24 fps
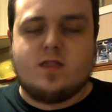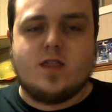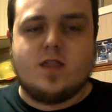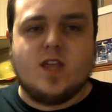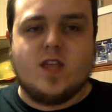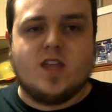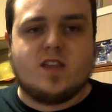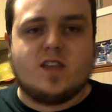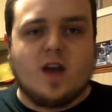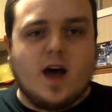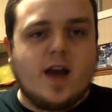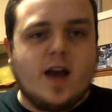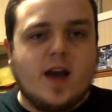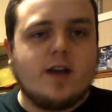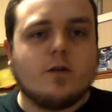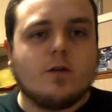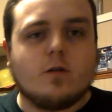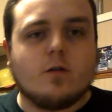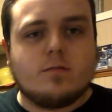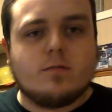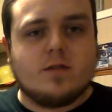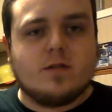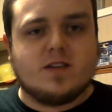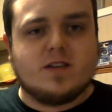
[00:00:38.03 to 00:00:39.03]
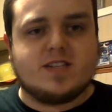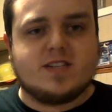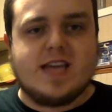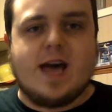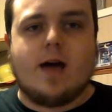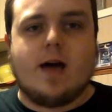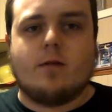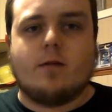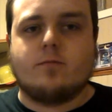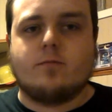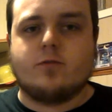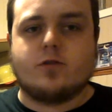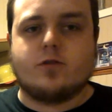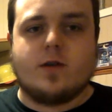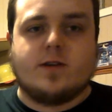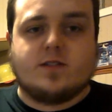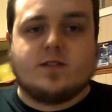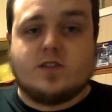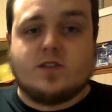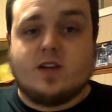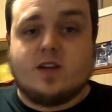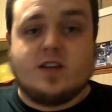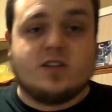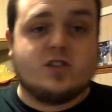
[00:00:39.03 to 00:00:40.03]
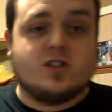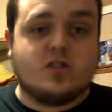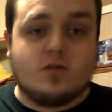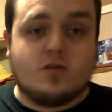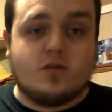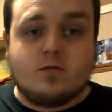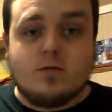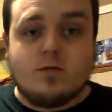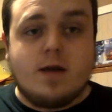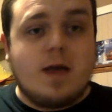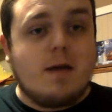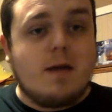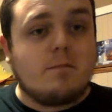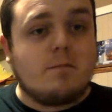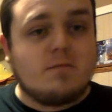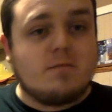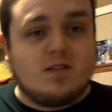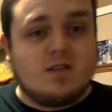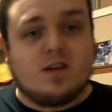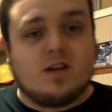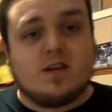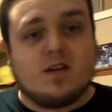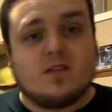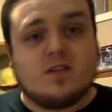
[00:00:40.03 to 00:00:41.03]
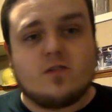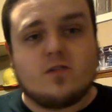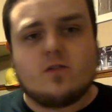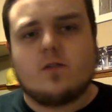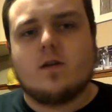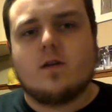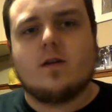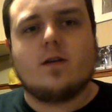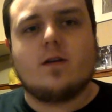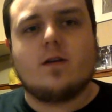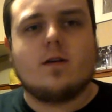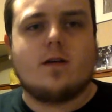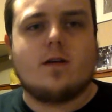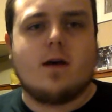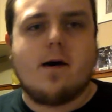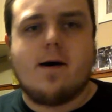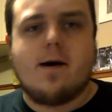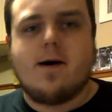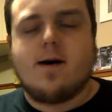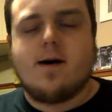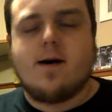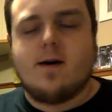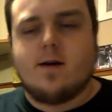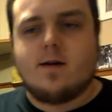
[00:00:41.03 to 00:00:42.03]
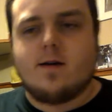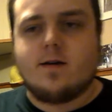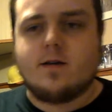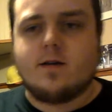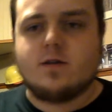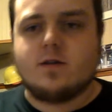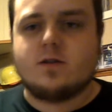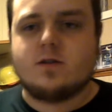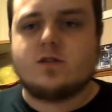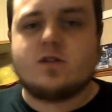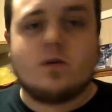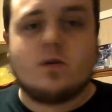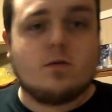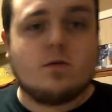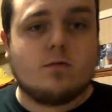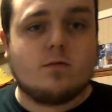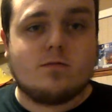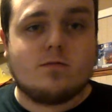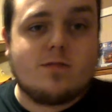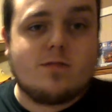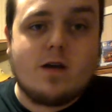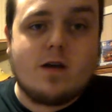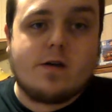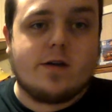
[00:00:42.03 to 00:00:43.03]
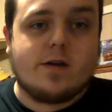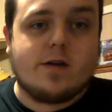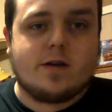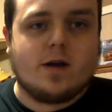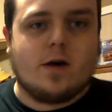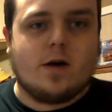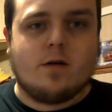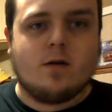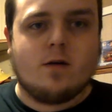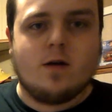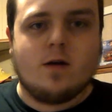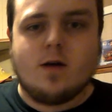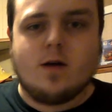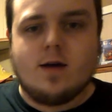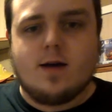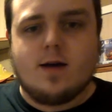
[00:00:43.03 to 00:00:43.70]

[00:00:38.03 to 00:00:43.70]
The title of this album translates to emptiness. So there you go.